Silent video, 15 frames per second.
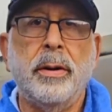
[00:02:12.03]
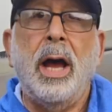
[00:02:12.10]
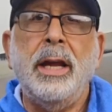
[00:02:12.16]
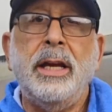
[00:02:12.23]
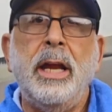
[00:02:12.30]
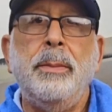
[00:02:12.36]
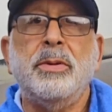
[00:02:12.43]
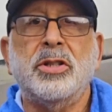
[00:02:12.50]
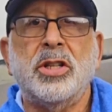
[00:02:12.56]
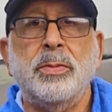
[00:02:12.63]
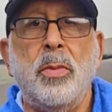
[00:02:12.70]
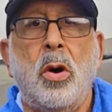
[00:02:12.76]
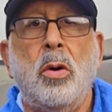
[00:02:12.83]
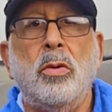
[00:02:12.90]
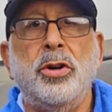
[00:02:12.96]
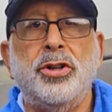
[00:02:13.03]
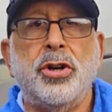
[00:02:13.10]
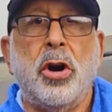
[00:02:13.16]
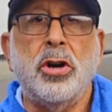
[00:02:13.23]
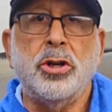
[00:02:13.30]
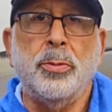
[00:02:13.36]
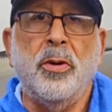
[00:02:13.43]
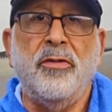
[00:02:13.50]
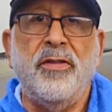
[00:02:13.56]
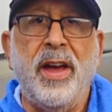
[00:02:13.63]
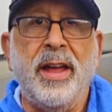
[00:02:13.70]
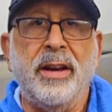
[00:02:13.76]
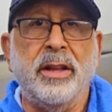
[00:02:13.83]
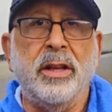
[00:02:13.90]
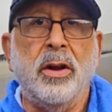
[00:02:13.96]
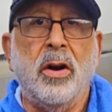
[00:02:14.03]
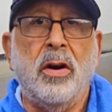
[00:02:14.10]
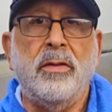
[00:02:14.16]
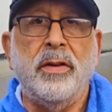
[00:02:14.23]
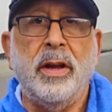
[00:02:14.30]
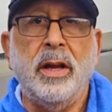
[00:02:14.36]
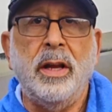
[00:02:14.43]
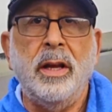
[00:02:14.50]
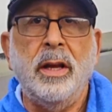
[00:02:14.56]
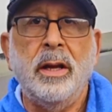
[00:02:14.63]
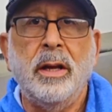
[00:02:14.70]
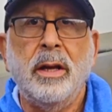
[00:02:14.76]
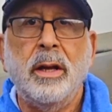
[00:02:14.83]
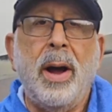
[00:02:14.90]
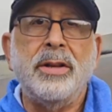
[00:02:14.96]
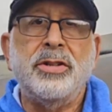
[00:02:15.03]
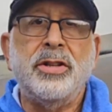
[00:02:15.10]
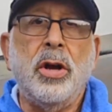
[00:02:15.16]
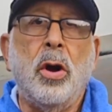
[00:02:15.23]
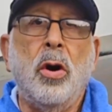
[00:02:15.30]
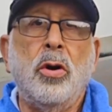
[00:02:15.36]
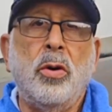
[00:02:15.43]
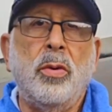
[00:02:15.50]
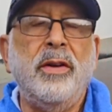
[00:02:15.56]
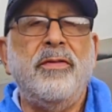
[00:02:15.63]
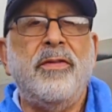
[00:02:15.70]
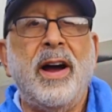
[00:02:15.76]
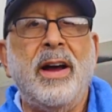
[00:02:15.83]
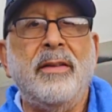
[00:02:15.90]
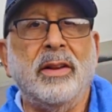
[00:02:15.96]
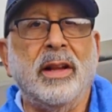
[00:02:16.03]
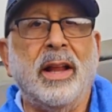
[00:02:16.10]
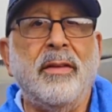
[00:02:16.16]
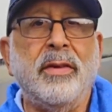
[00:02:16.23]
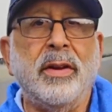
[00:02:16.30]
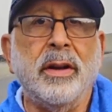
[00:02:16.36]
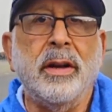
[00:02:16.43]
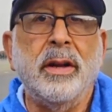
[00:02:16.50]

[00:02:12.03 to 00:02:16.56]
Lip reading: I keep a small rechargeable fan in the RV. Mine's the Ogre 511.